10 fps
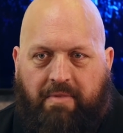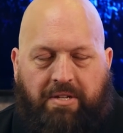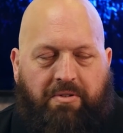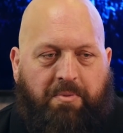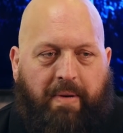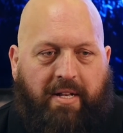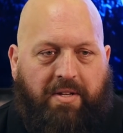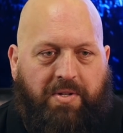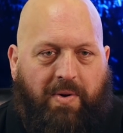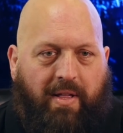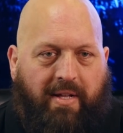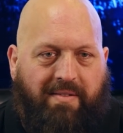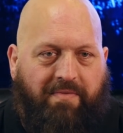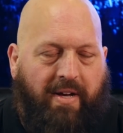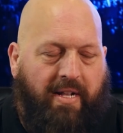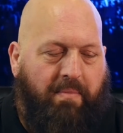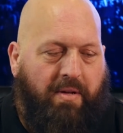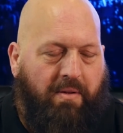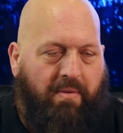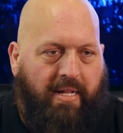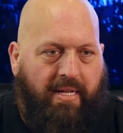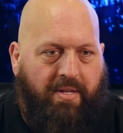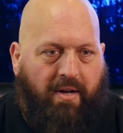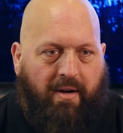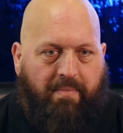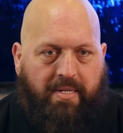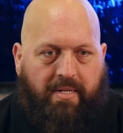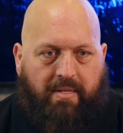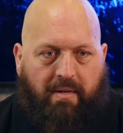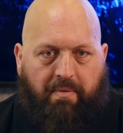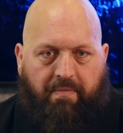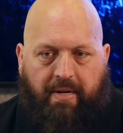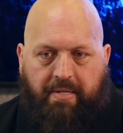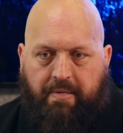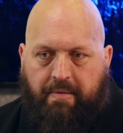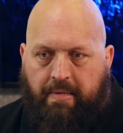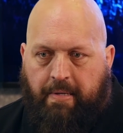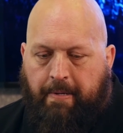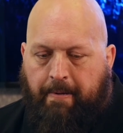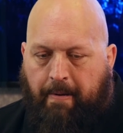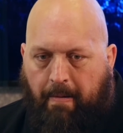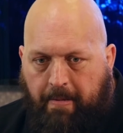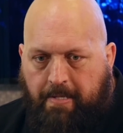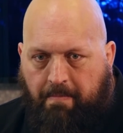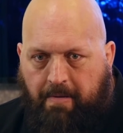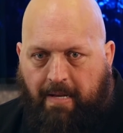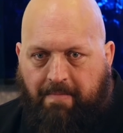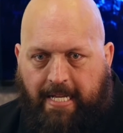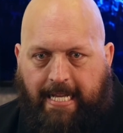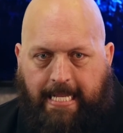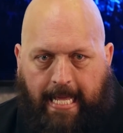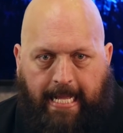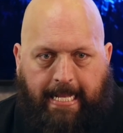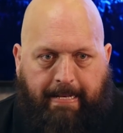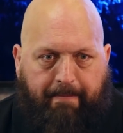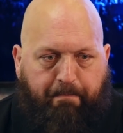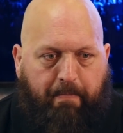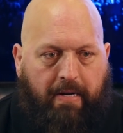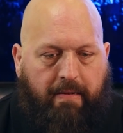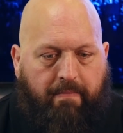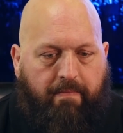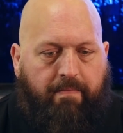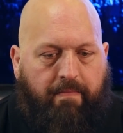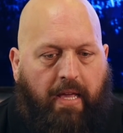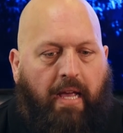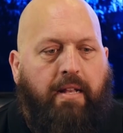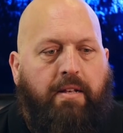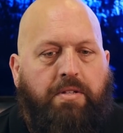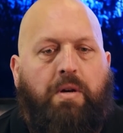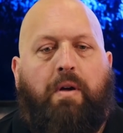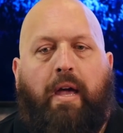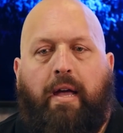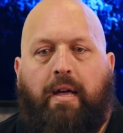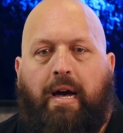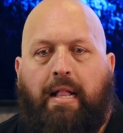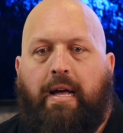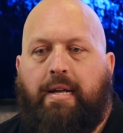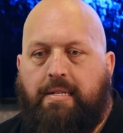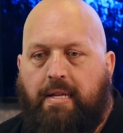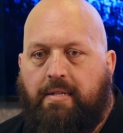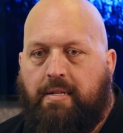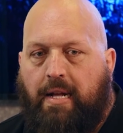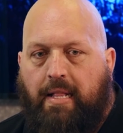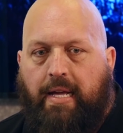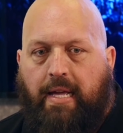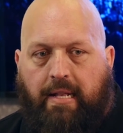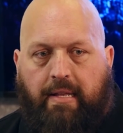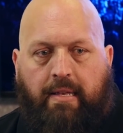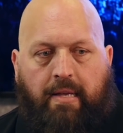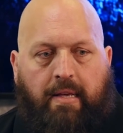disrespecting storylines and fighting in the middle of the ring, that's garbage and it's unprofessional. I mean, sometimes it gets heated, but heated is okay. I like intensity. I like heated.